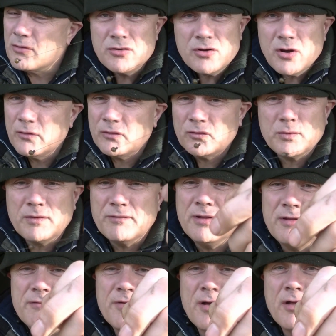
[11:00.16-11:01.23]
no
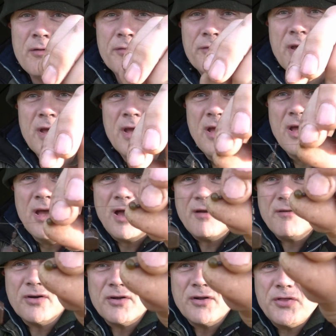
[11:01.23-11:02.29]
swivel involved.
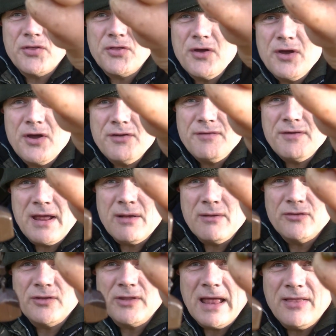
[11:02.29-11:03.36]
I've got a third of an
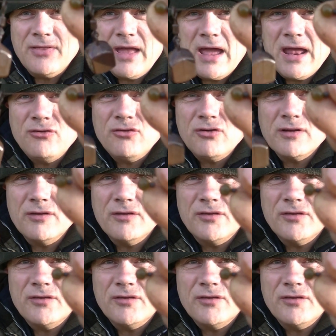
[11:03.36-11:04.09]
ounce lead there, as you can